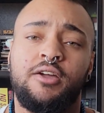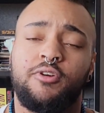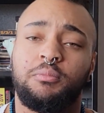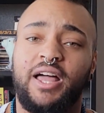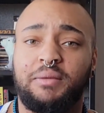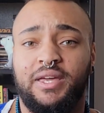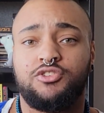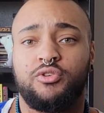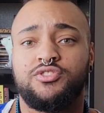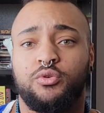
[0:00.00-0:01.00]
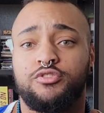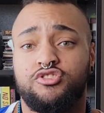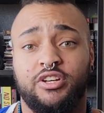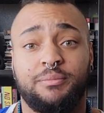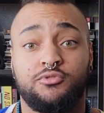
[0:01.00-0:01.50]
for black patrons or
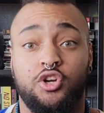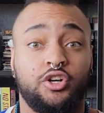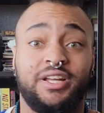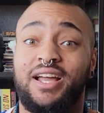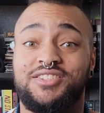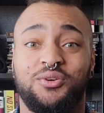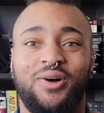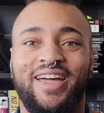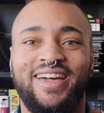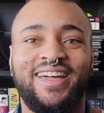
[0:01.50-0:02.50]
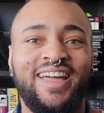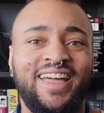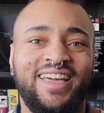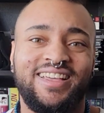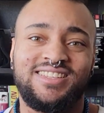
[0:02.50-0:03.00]
straight up turning us away
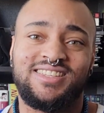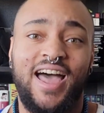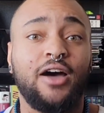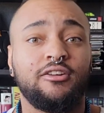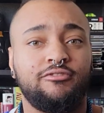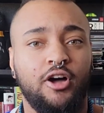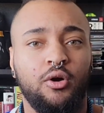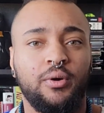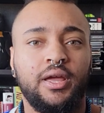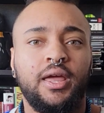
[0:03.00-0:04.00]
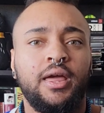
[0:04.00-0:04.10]
is out of vogue,